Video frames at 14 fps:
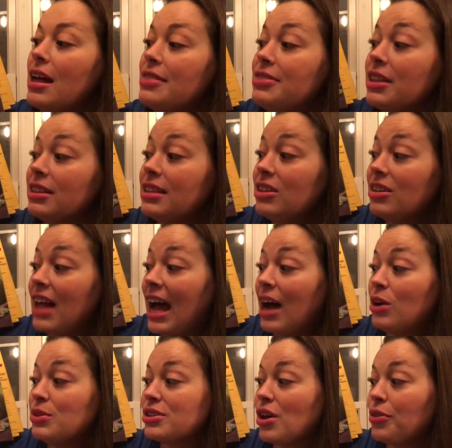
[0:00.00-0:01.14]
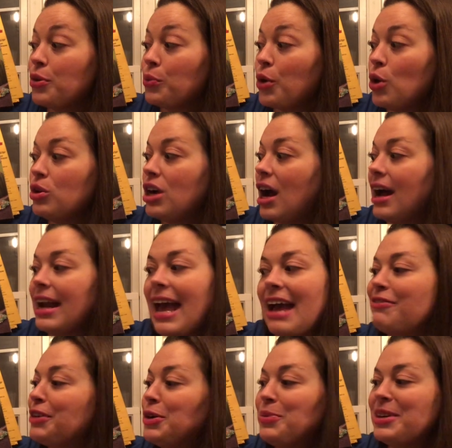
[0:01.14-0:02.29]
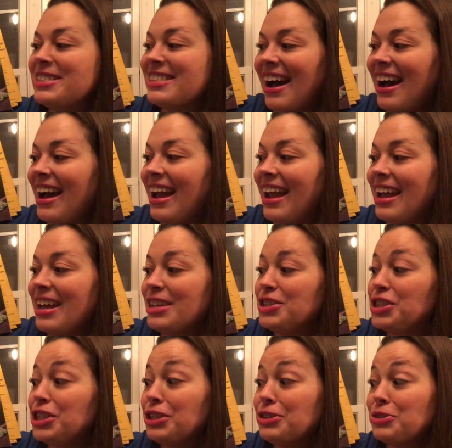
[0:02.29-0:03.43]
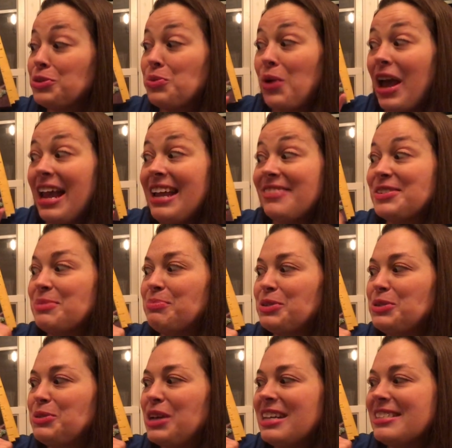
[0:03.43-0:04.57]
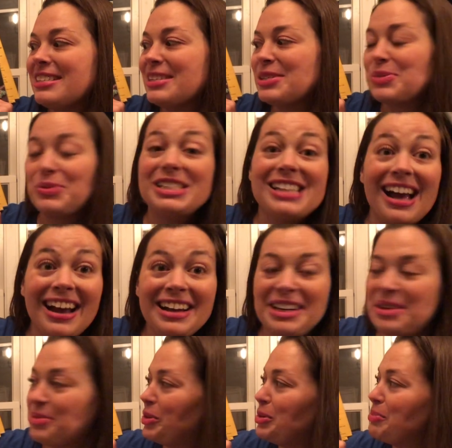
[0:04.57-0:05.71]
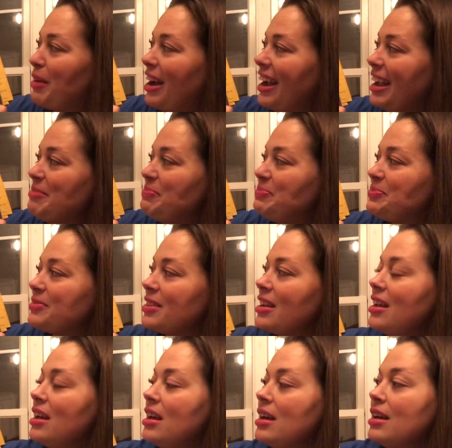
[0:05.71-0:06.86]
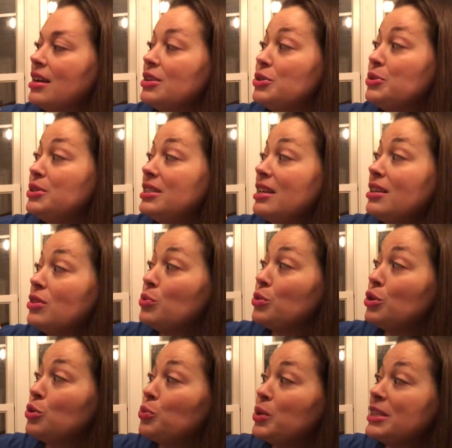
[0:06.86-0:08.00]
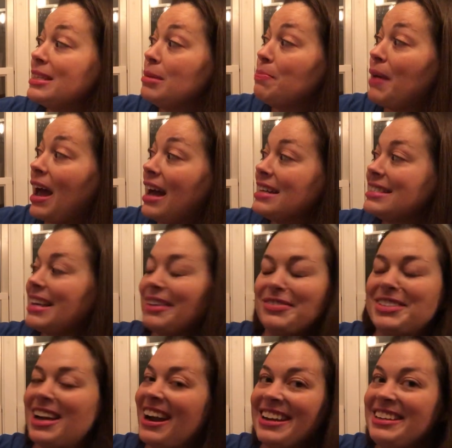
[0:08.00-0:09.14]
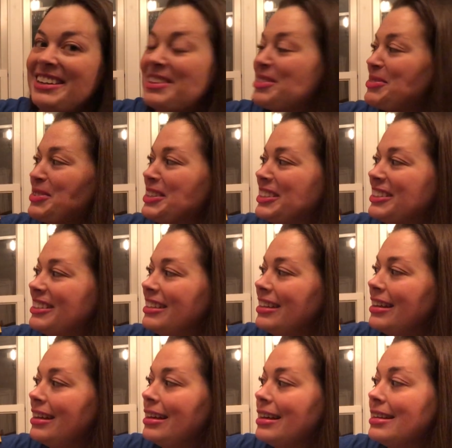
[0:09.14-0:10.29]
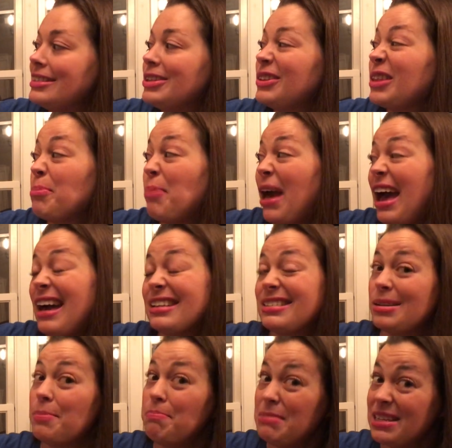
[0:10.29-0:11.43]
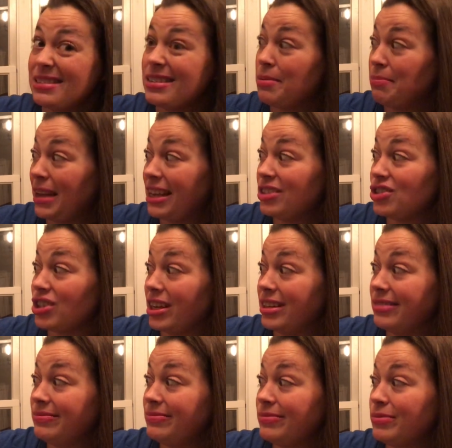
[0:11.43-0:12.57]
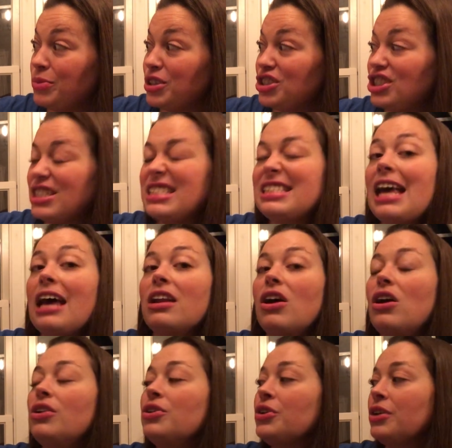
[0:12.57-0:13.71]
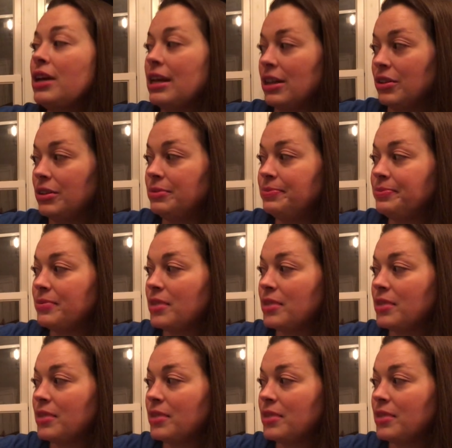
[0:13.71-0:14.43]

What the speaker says: The little house on the road caught everyone's eye. Children waved and blew kisses when Tiny rolled by. To see the world whizzing past gave Tiny a thrill, till they passed Missy Mansion, where she sat on her hill.